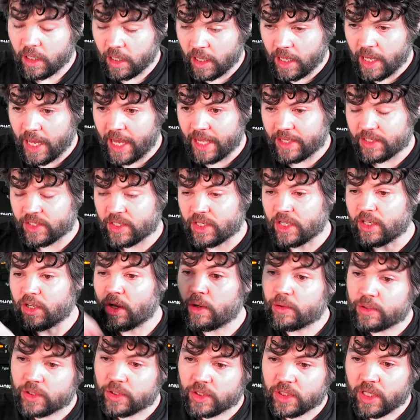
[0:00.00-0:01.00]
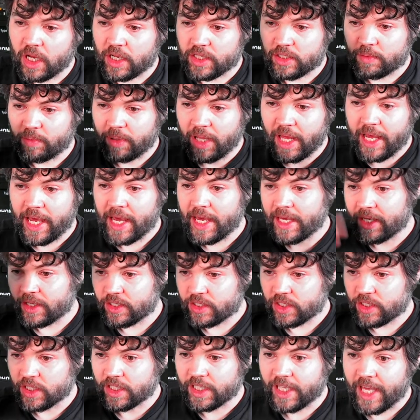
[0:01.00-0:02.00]
as the note starts playing,
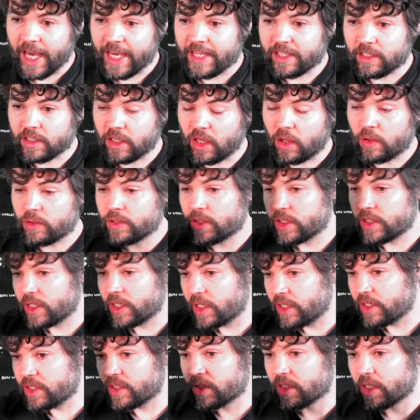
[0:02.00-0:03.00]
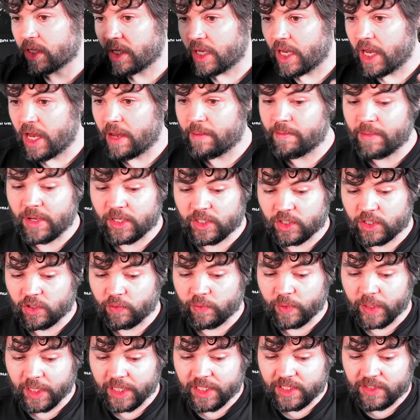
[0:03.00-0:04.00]
as the gate closes, as the
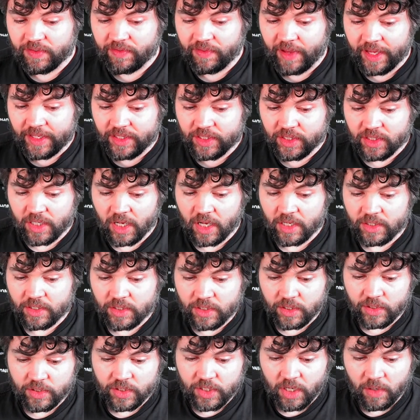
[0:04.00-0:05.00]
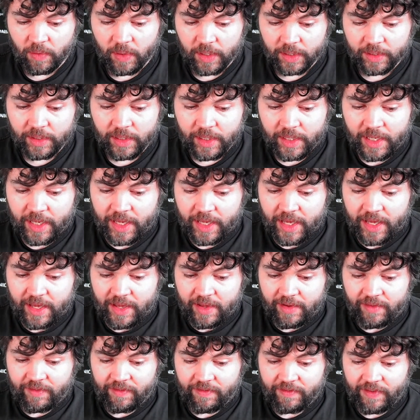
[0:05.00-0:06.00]
release phase starts, and so on.
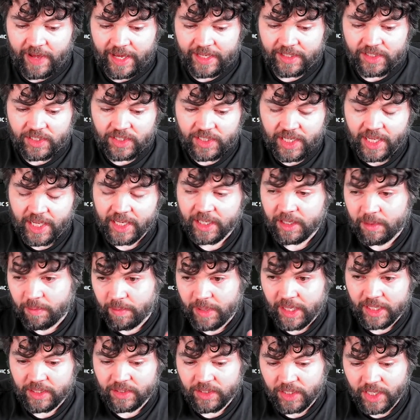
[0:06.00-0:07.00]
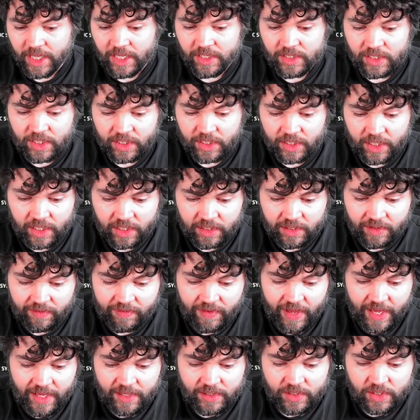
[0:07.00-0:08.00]
Fade sync means key syncing the
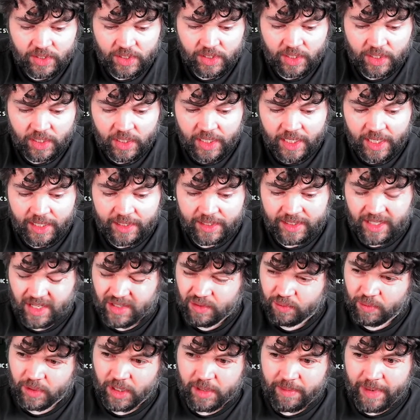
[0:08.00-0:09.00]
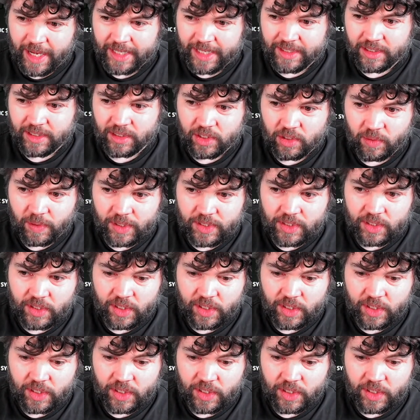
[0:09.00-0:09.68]
phase. It doesn't really matter to us in